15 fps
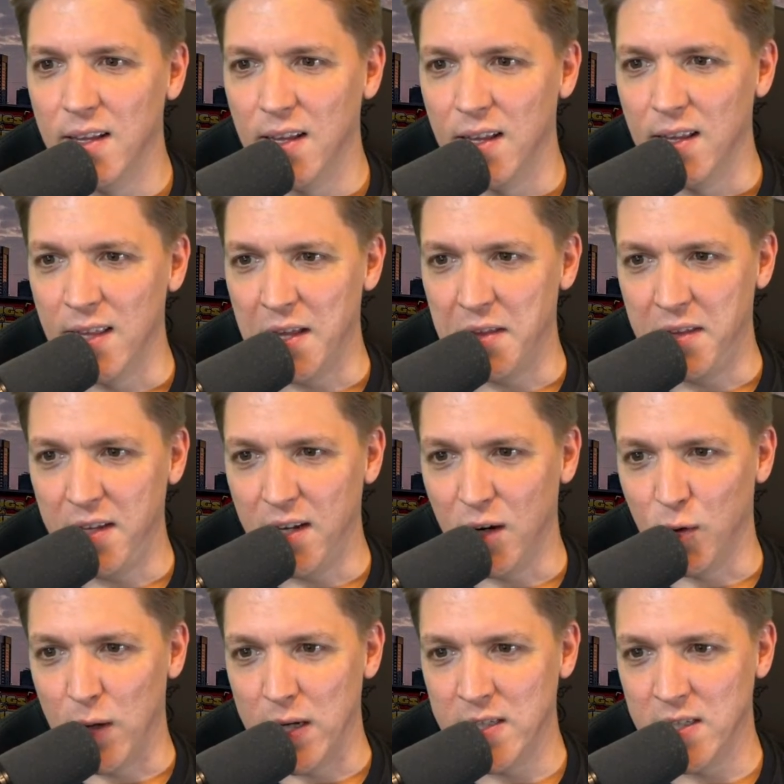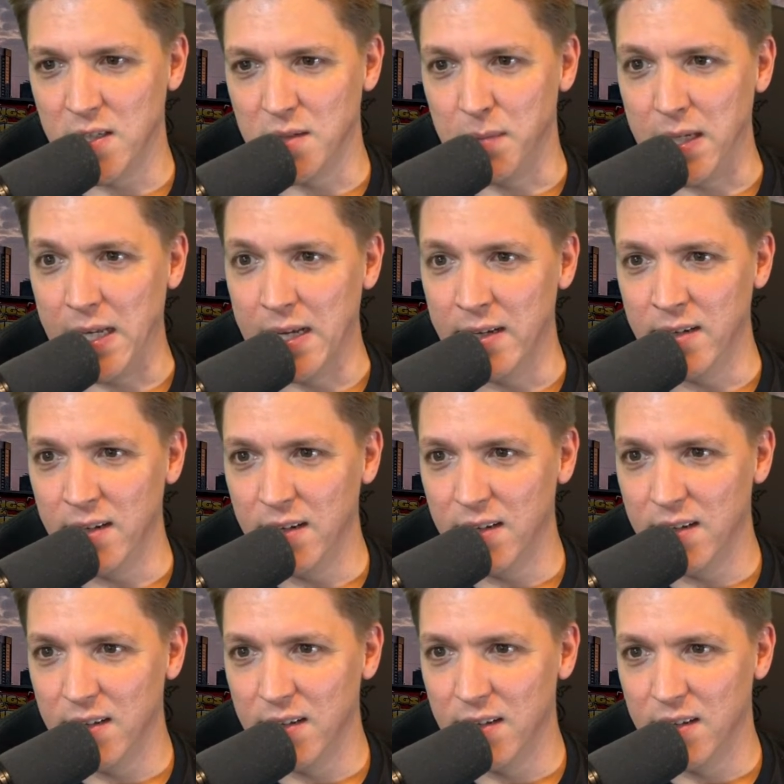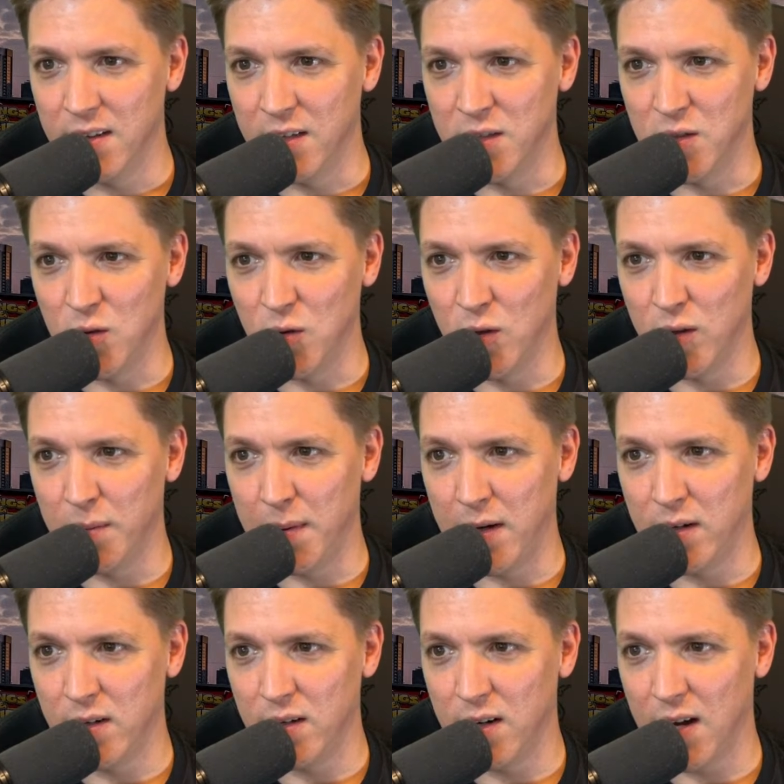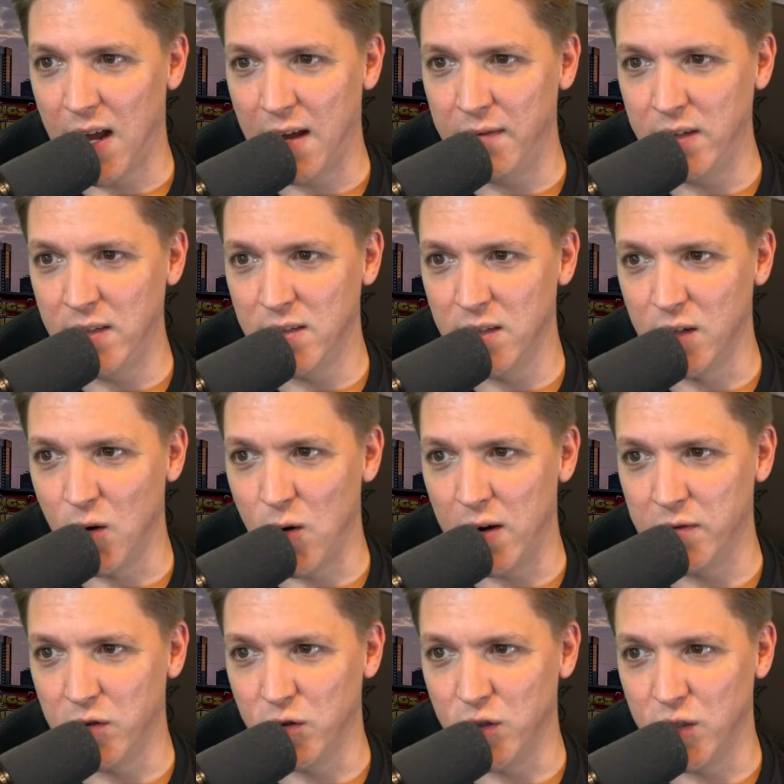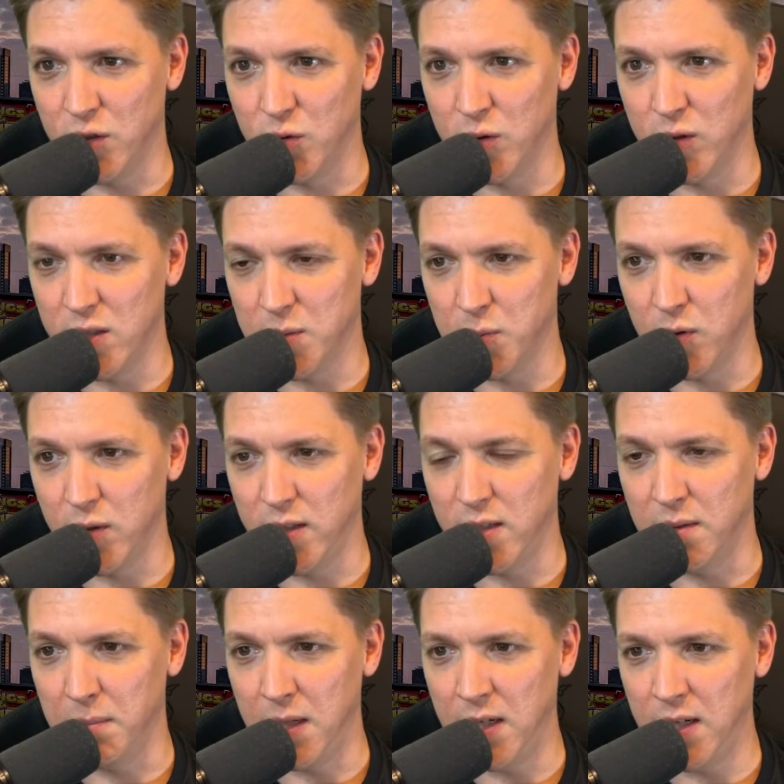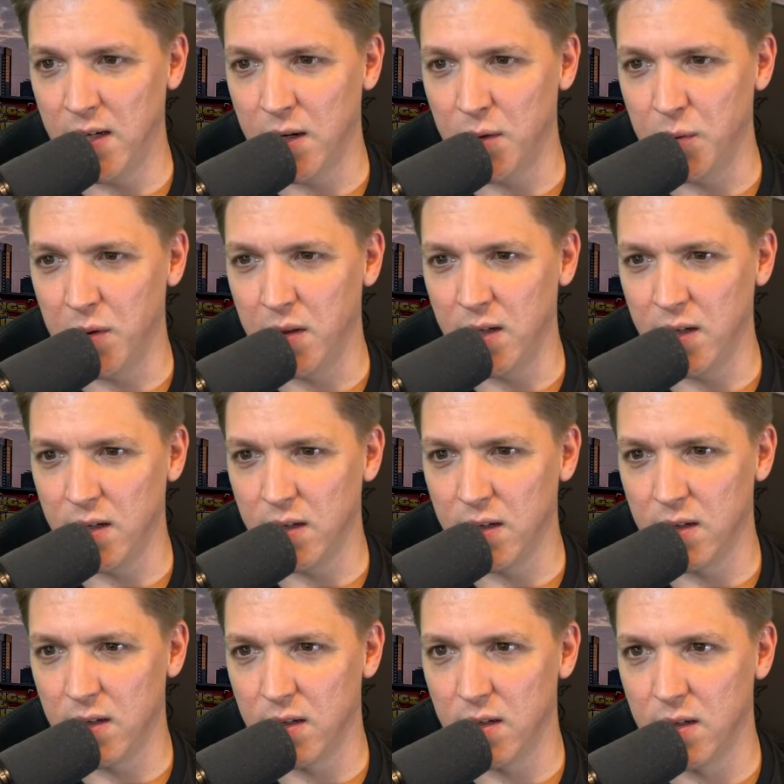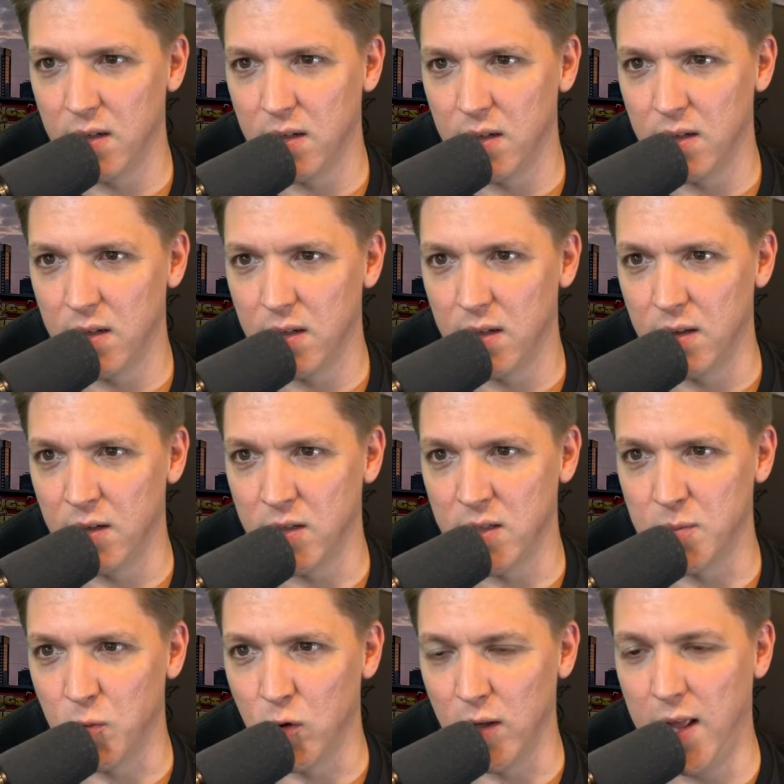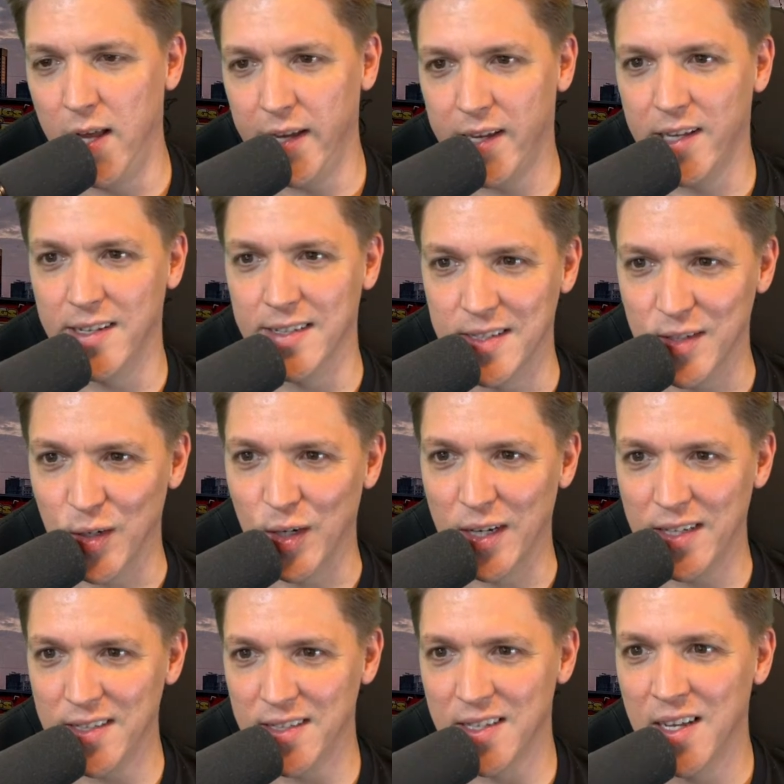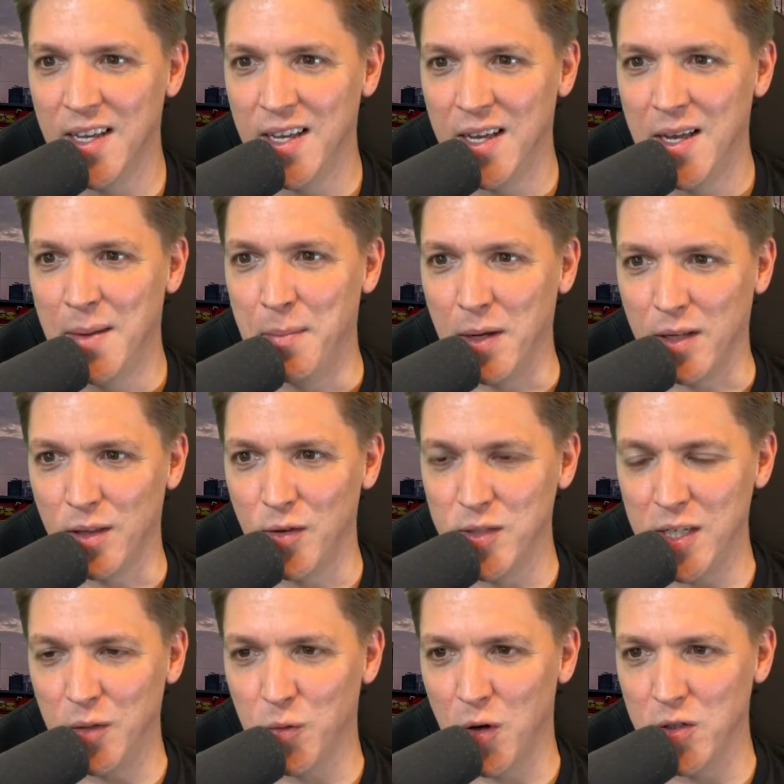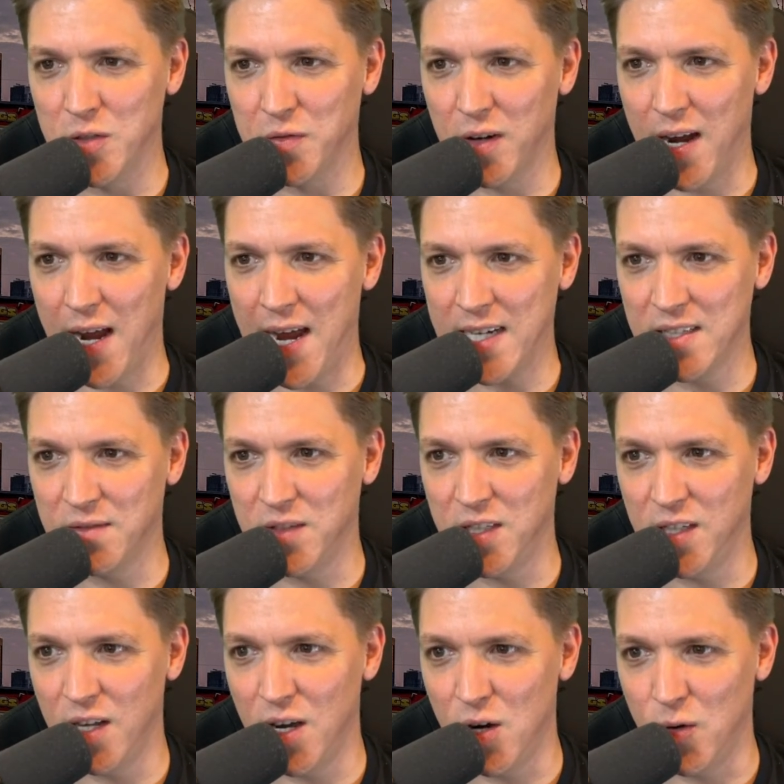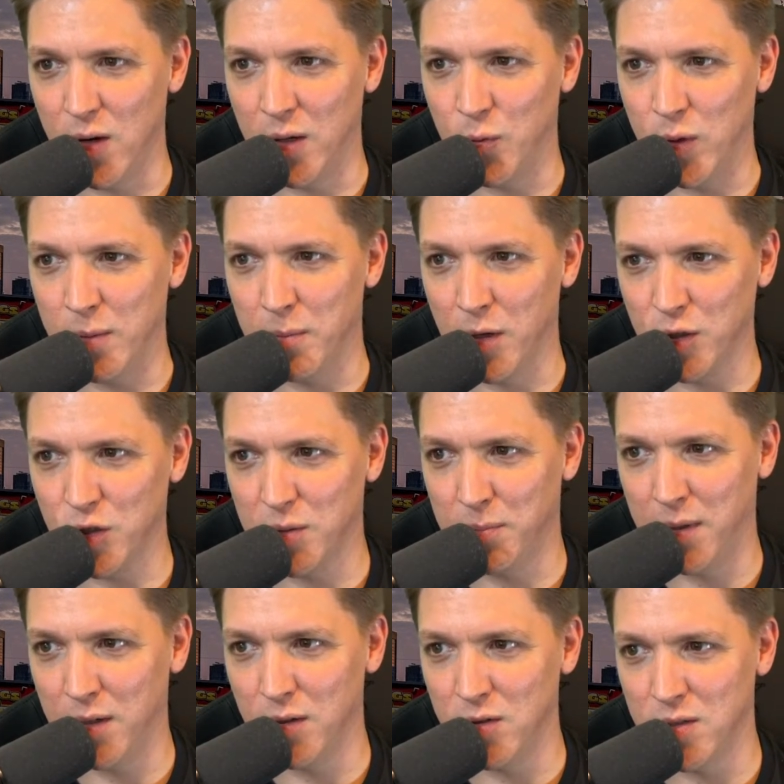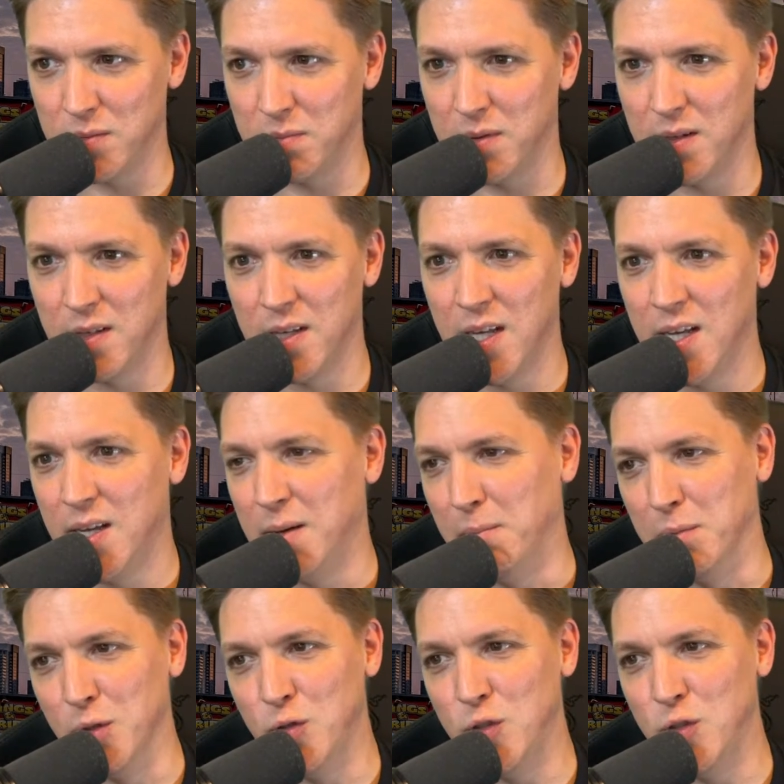Let the arrests begin. The sooner the better. Having to go after children is pretty demeaning, I would think. Looks more like a circus. But closing roads for active TO and when Mark Shapiro's Blue